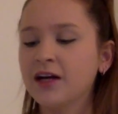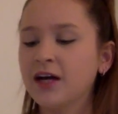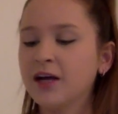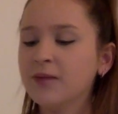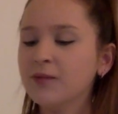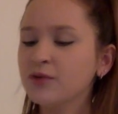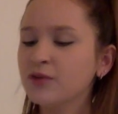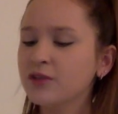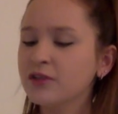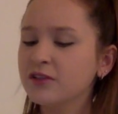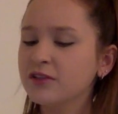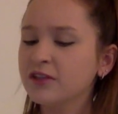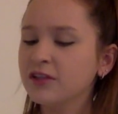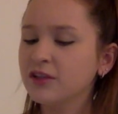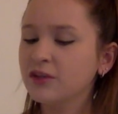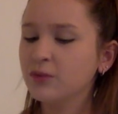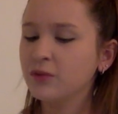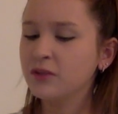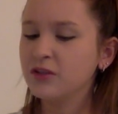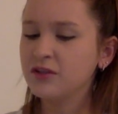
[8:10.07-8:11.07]
I'm going to clean
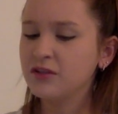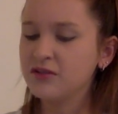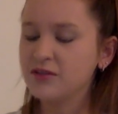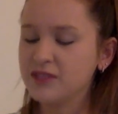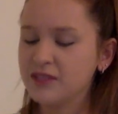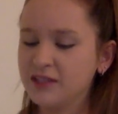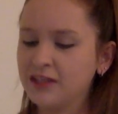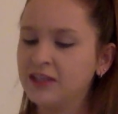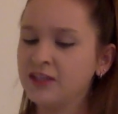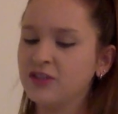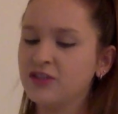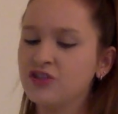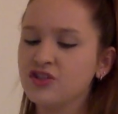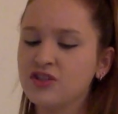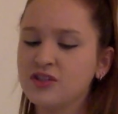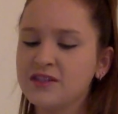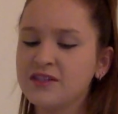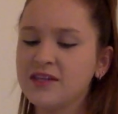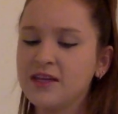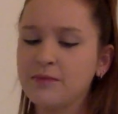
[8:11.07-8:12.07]
the windows in here,
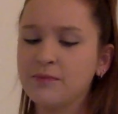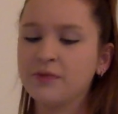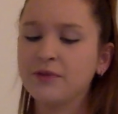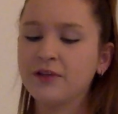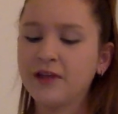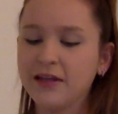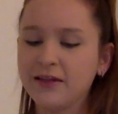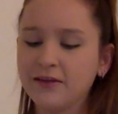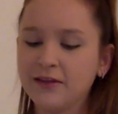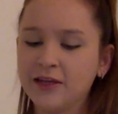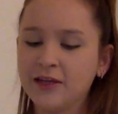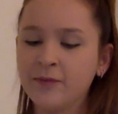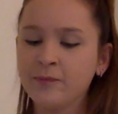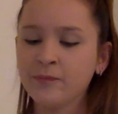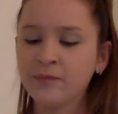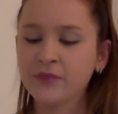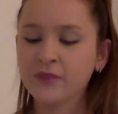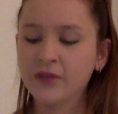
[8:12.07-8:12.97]
she said politely.